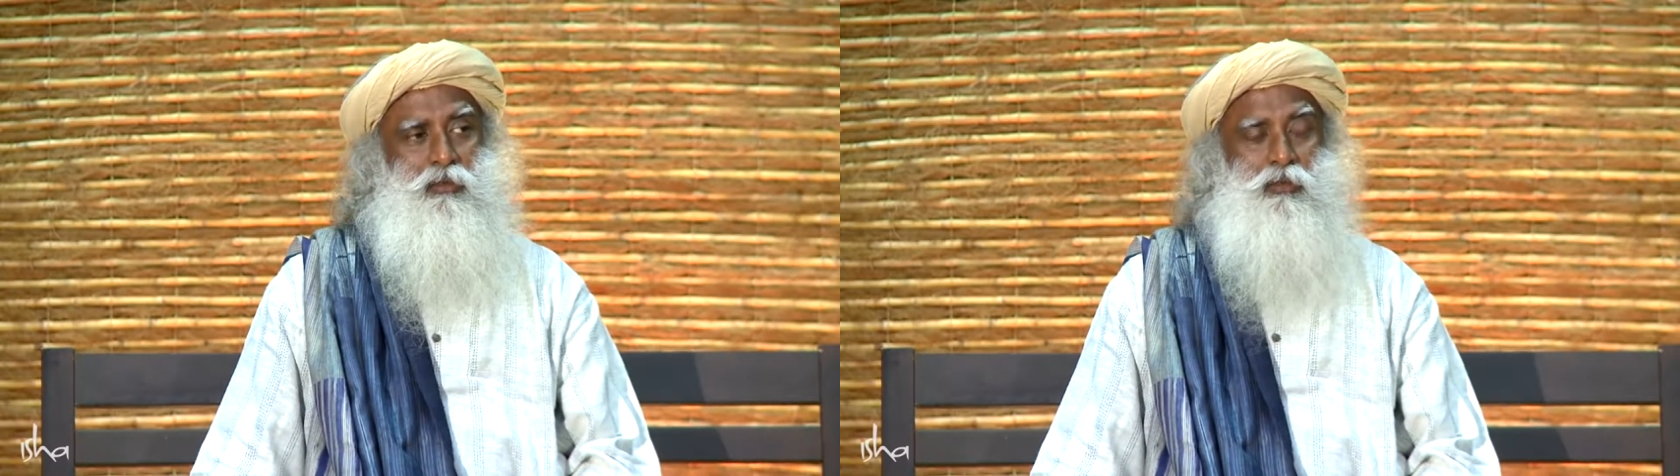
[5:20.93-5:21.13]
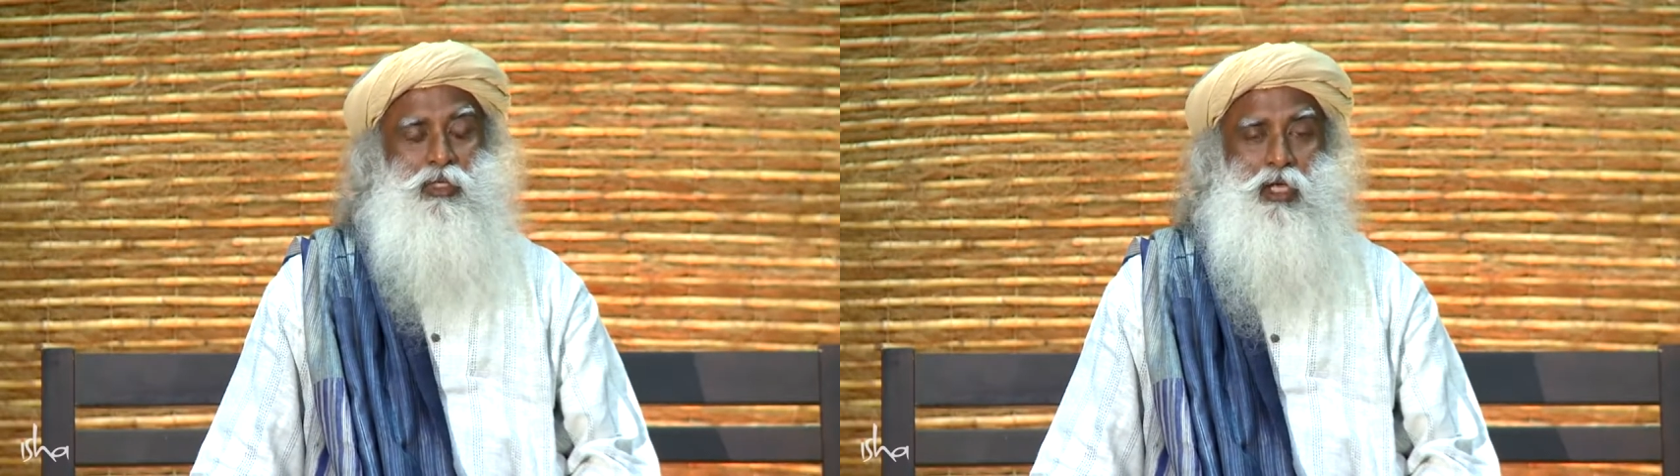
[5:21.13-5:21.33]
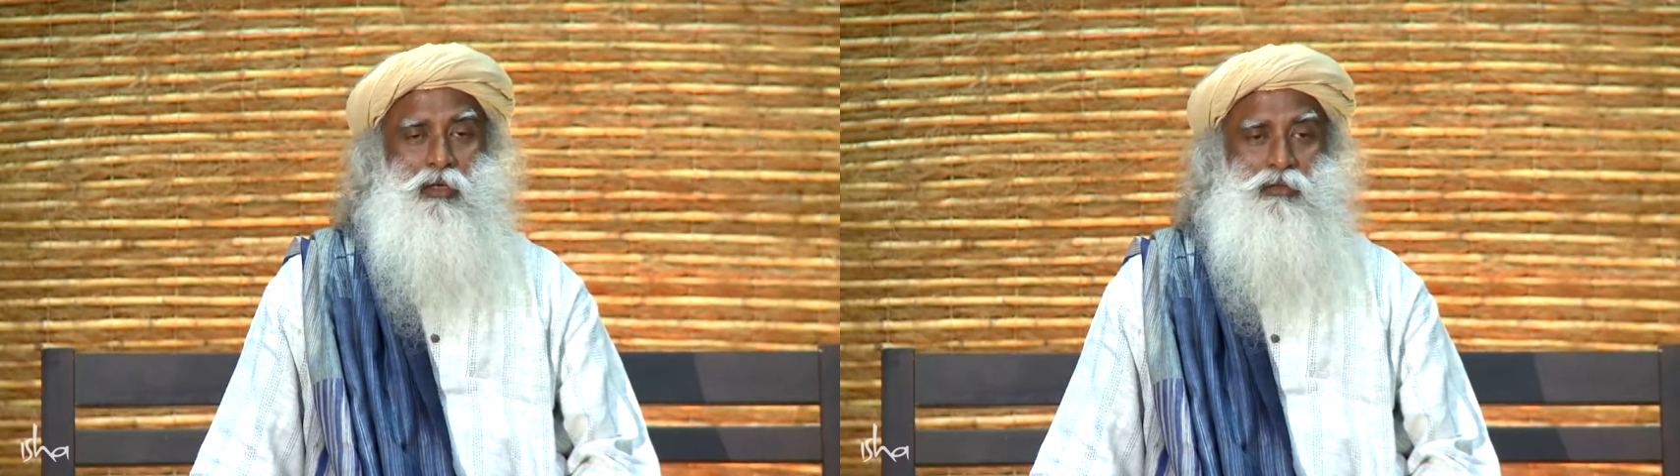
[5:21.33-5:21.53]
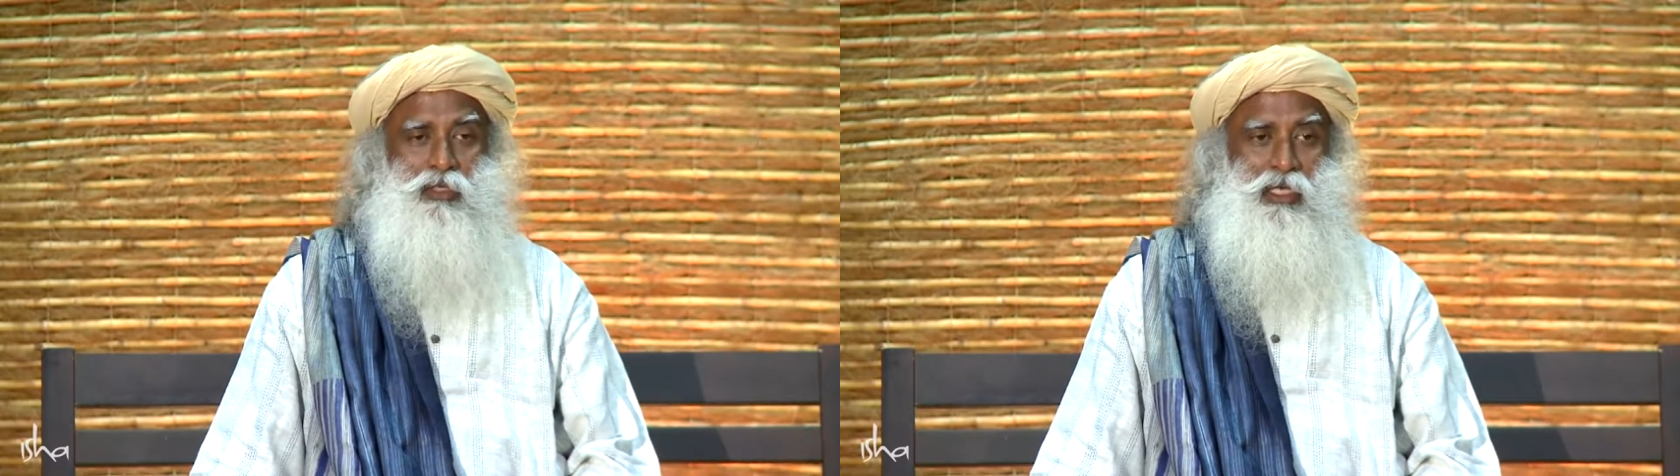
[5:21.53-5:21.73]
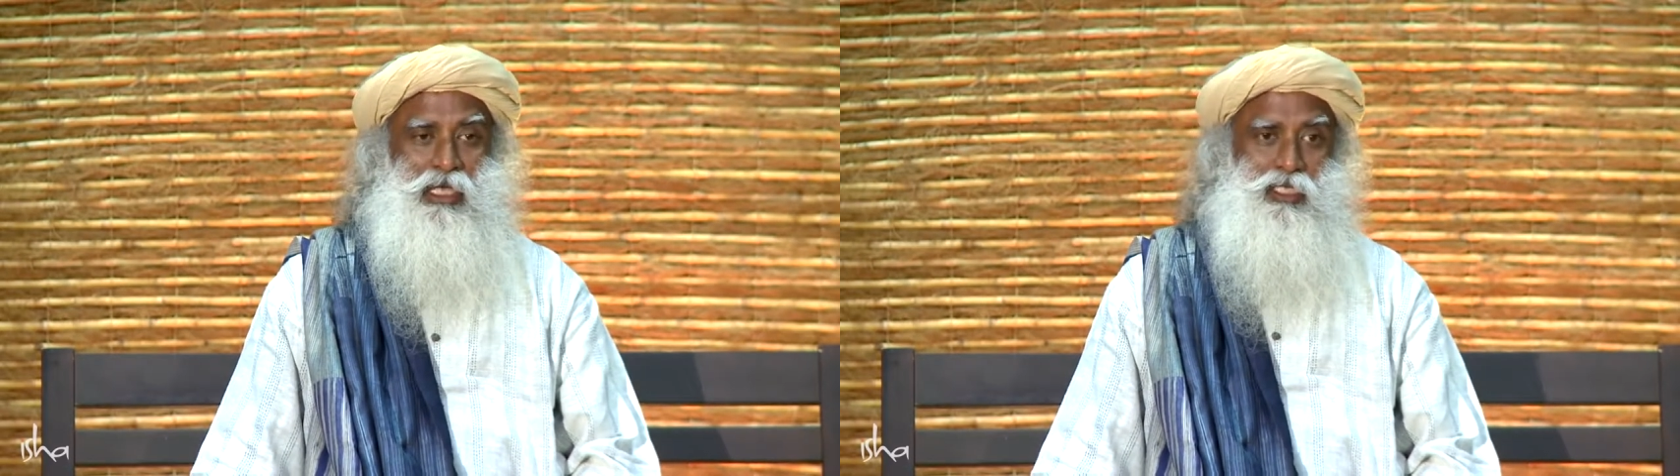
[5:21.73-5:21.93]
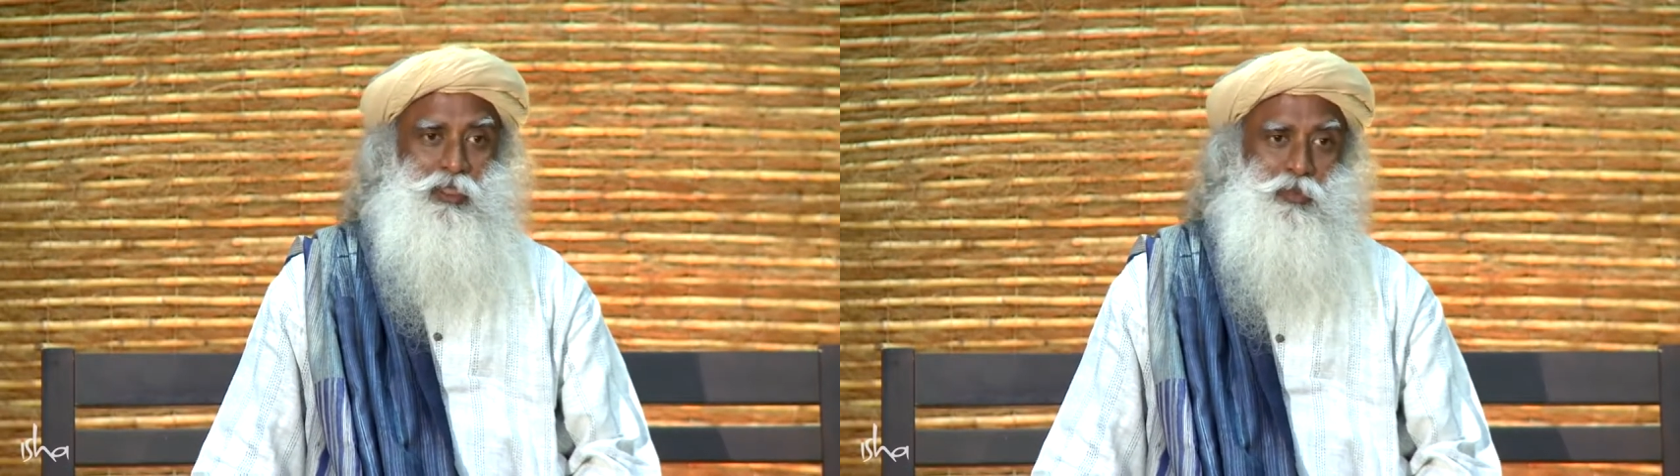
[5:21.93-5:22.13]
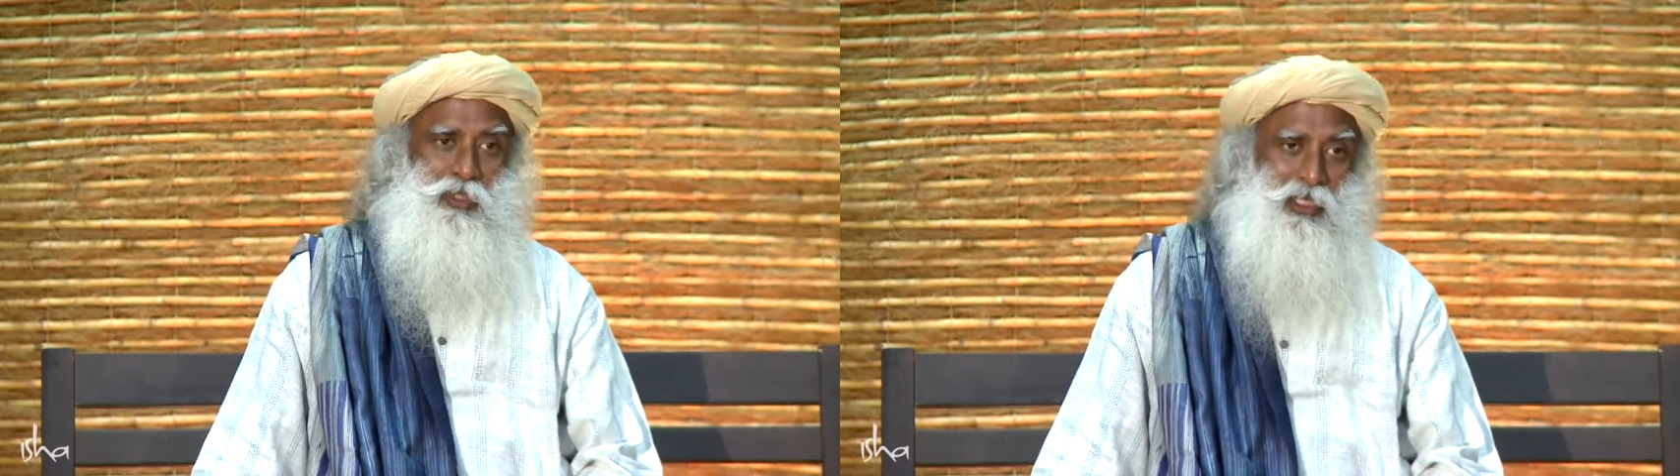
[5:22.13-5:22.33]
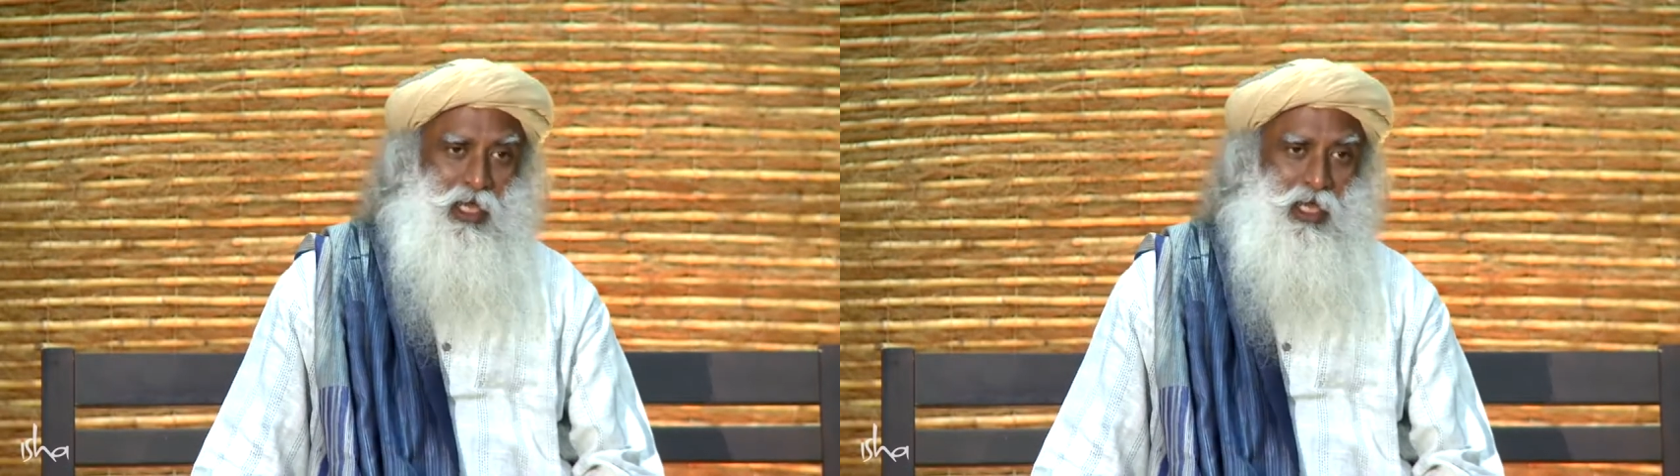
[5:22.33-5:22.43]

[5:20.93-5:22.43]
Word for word: without expert